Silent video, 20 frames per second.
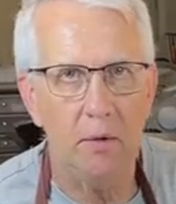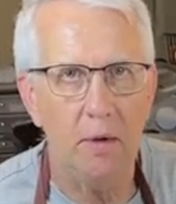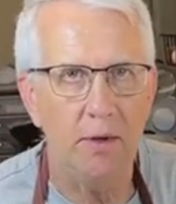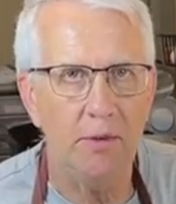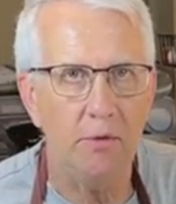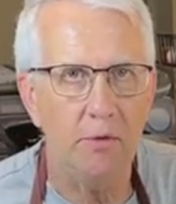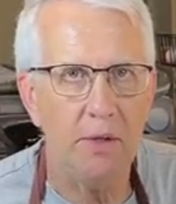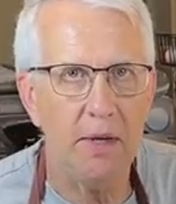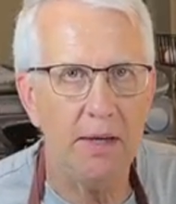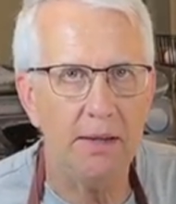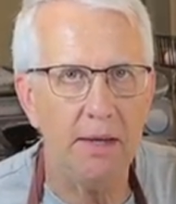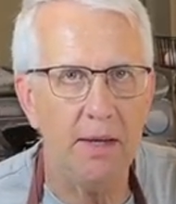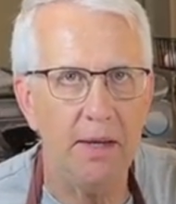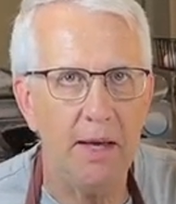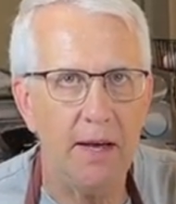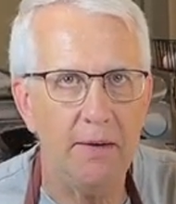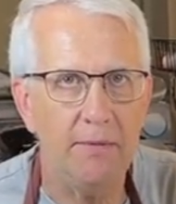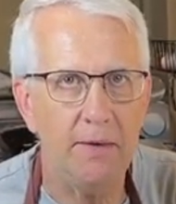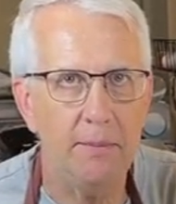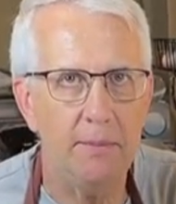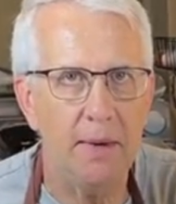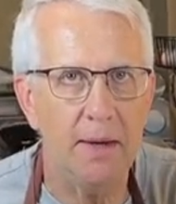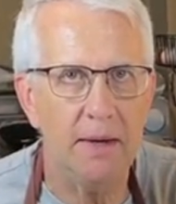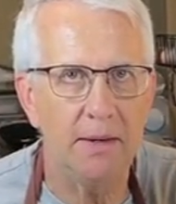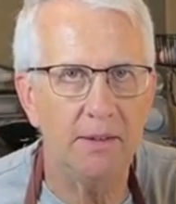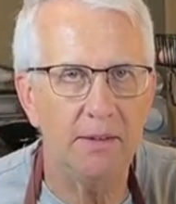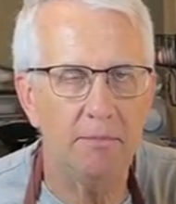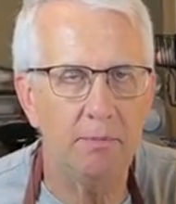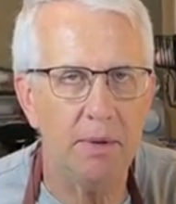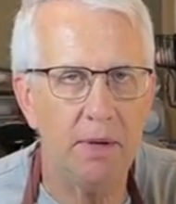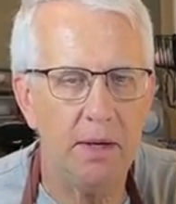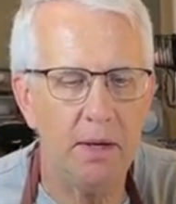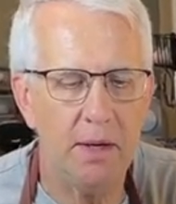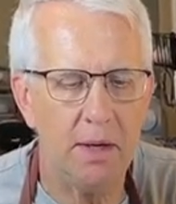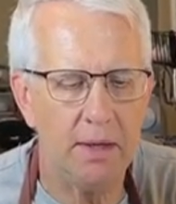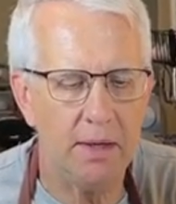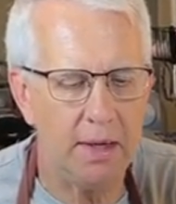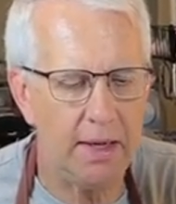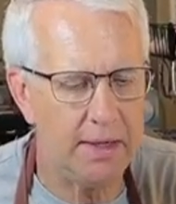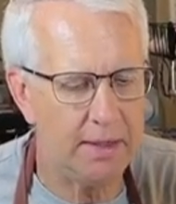as we take the FMS
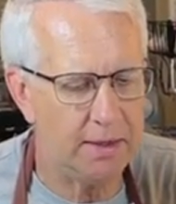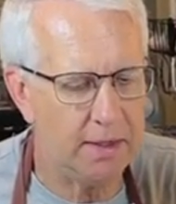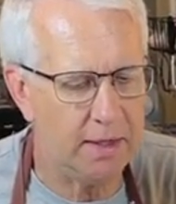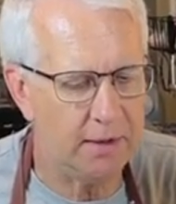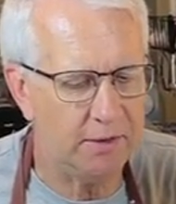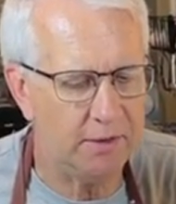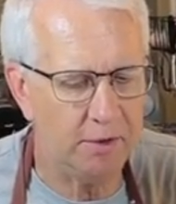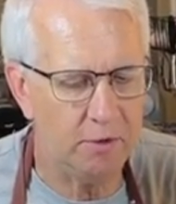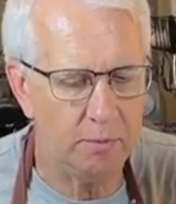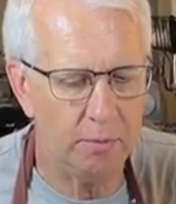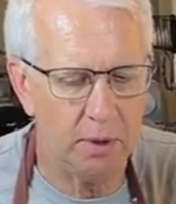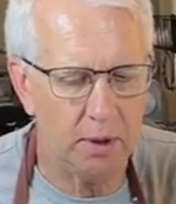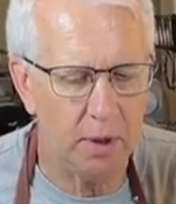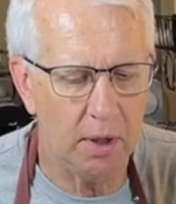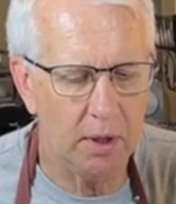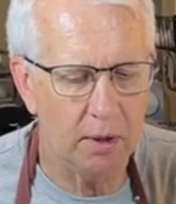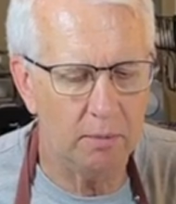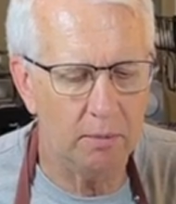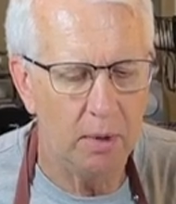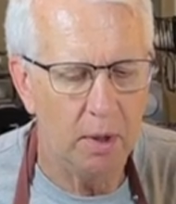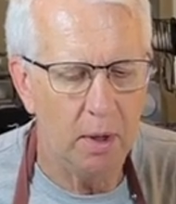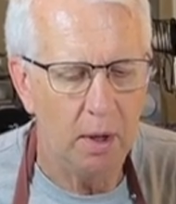PA18 Super Cub